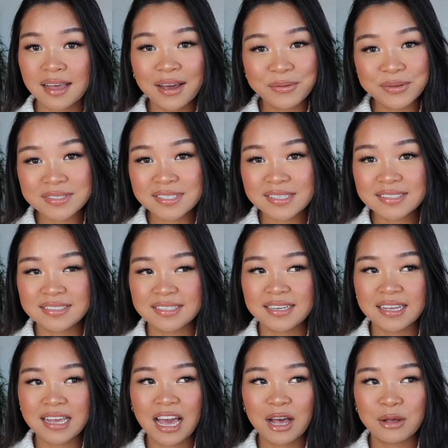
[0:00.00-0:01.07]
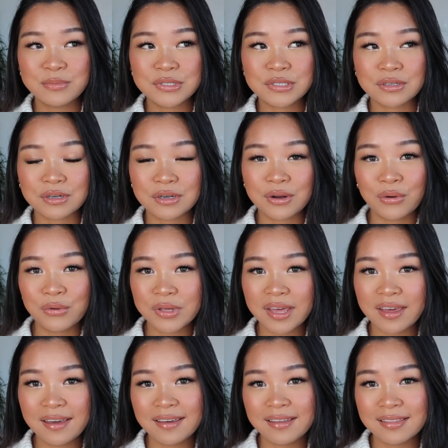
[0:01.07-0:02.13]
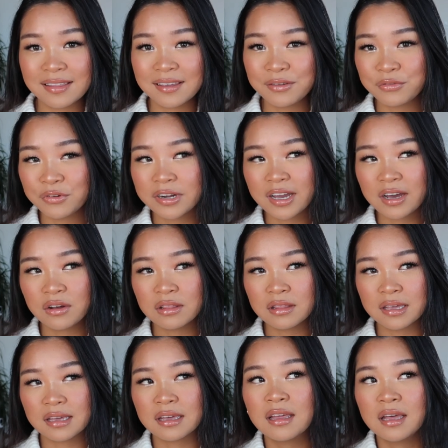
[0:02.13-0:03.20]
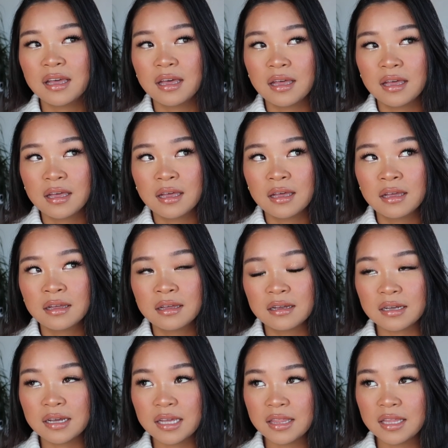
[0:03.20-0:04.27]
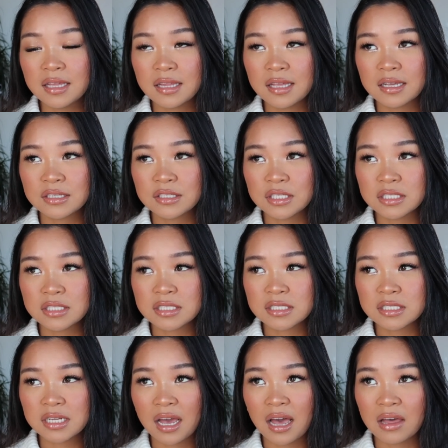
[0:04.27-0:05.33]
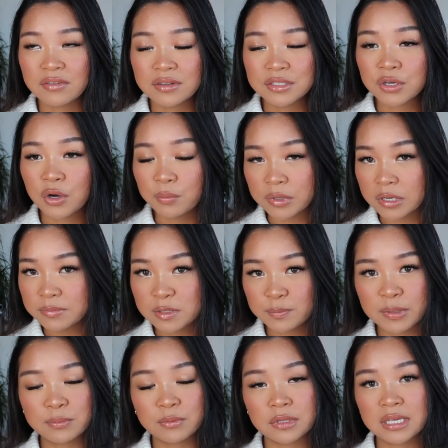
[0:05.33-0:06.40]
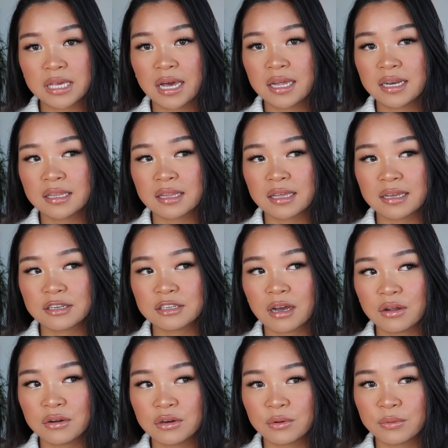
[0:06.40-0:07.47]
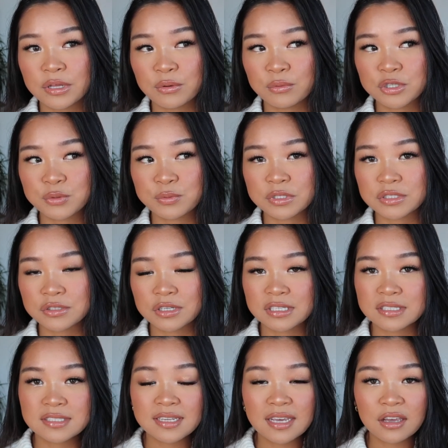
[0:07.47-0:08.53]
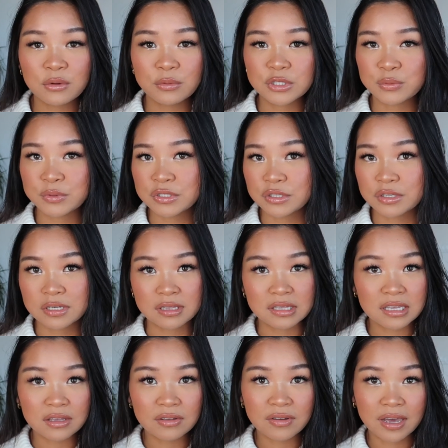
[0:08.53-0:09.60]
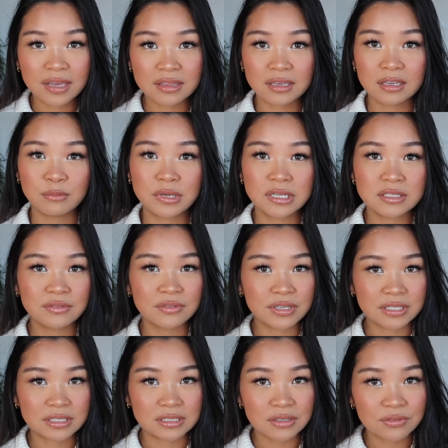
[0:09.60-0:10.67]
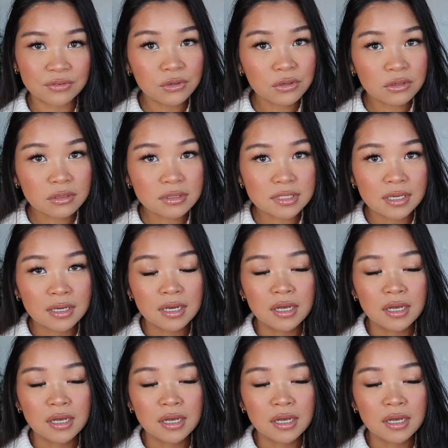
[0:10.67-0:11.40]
I would say dating apps are okay, like for now. Like I think like just having to open up to people again and like not knowing which ones are gonna stay or which ones are gonna leave, I think it makes it very difficult.